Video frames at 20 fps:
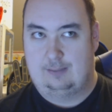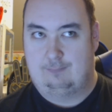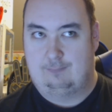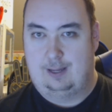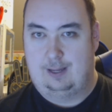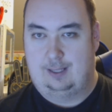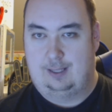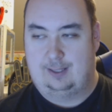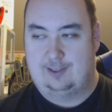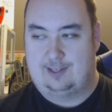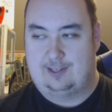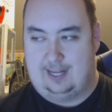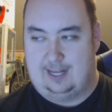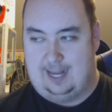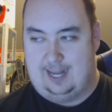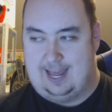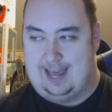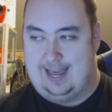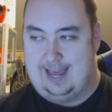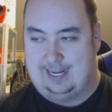Well, it's got
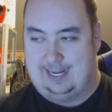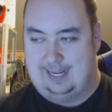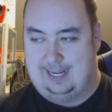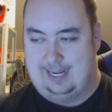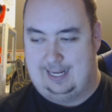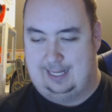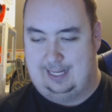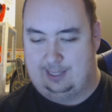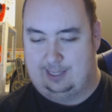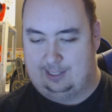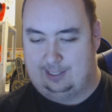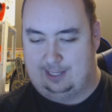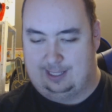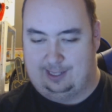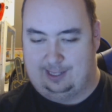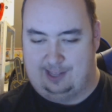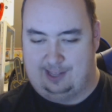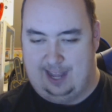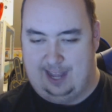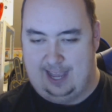hacking, it's got
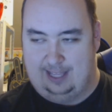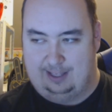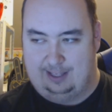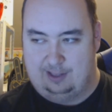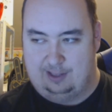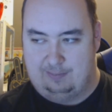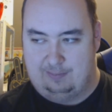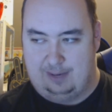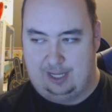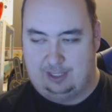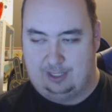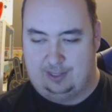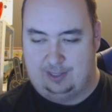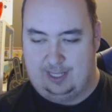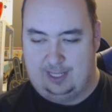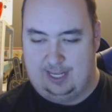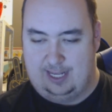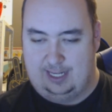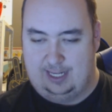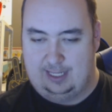style as a major
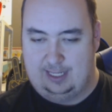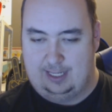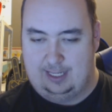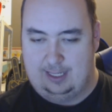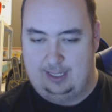thing.